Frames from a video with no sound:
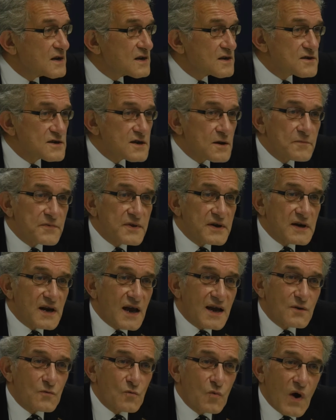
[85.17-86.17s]
Something
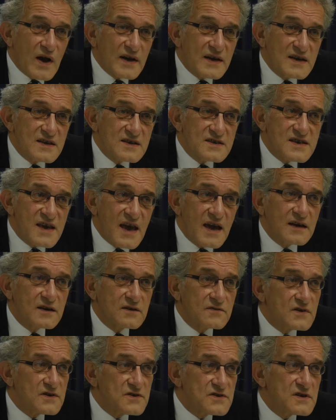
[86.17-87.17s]
like 1 in 10
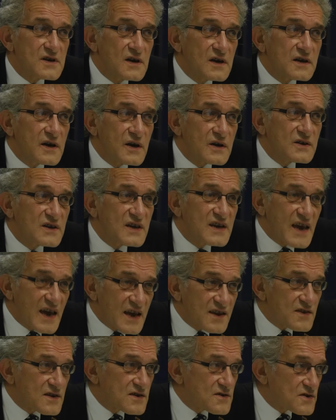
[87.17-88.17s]
of us are going to
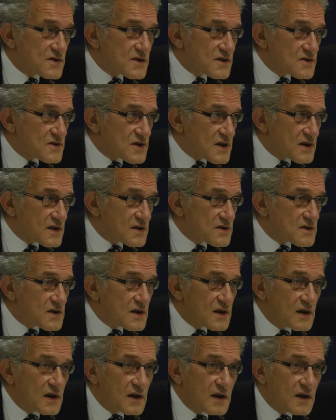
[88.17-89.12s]
get this disease.